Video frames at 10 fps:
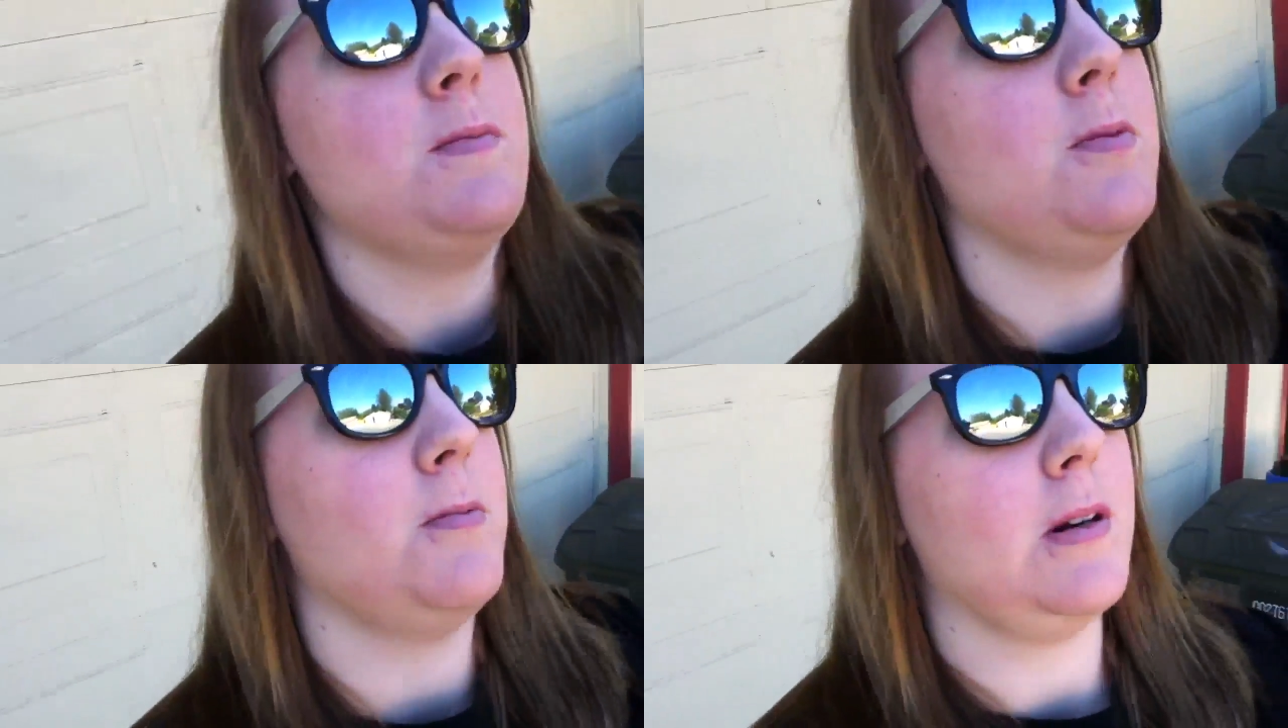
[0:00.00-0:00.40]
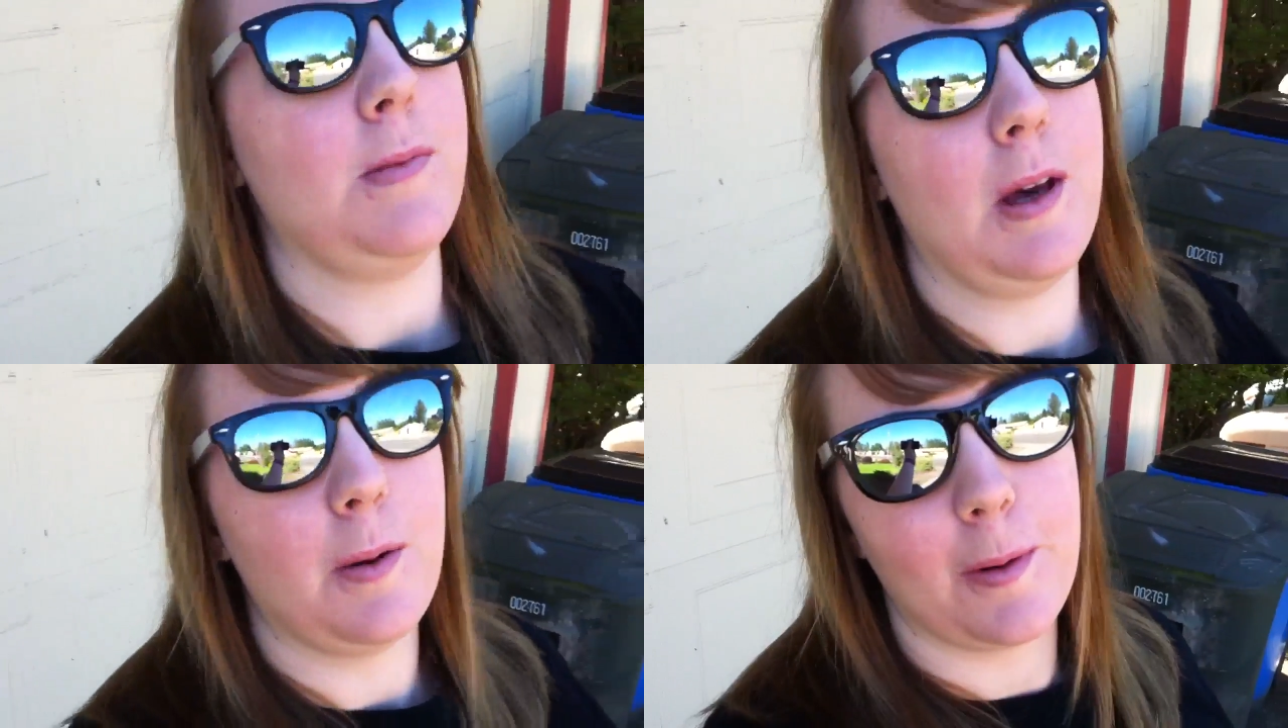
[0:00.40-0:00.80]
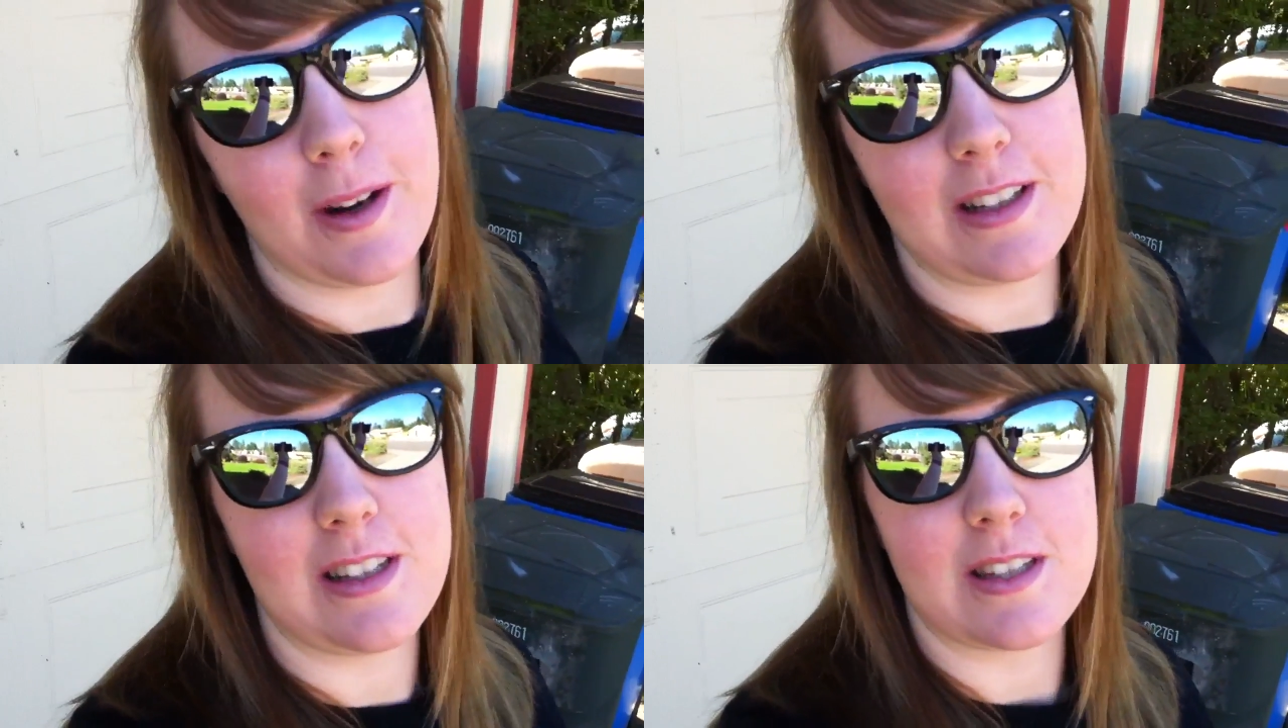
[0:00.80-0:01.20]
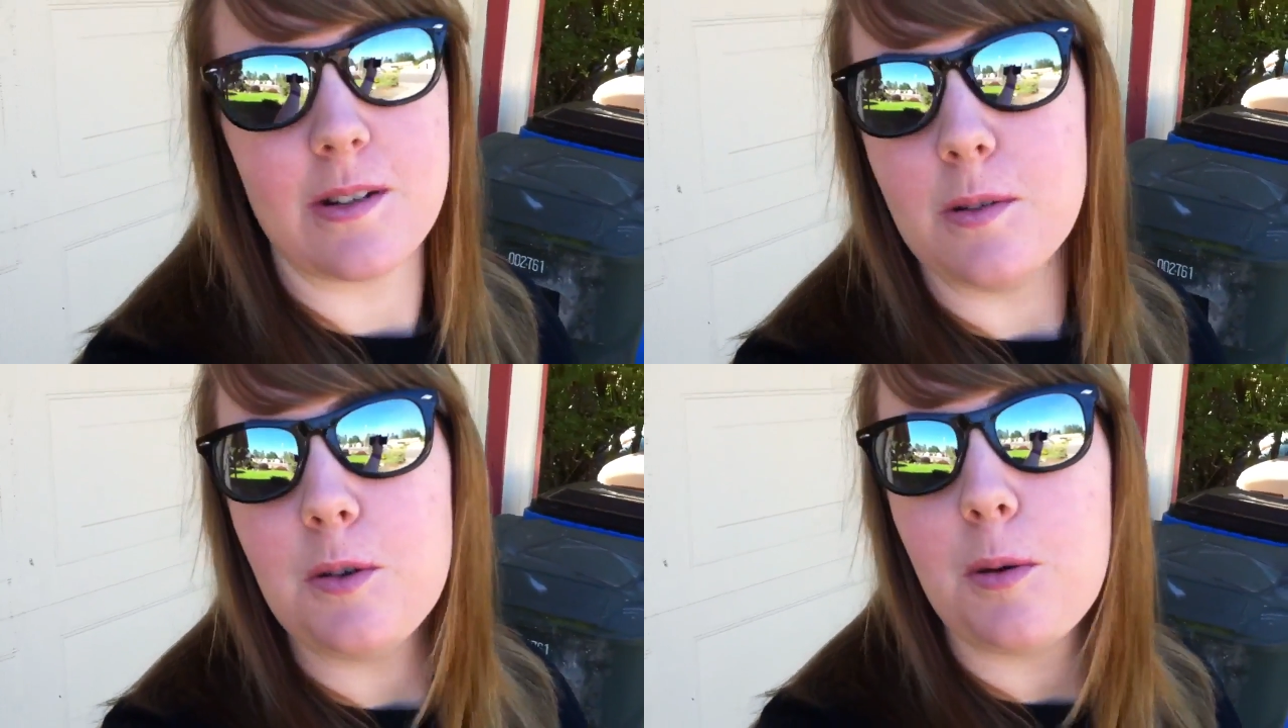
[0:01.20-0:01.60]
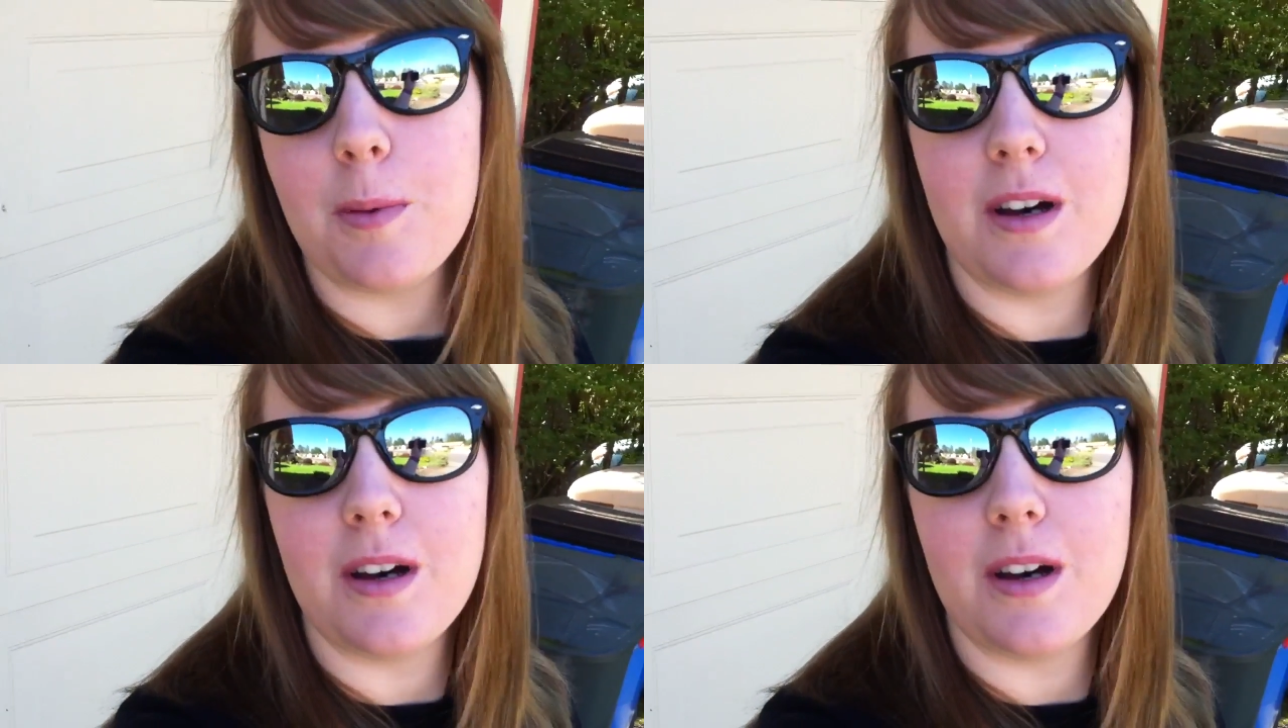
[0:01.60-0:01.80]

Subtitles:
of people are probably at work and school,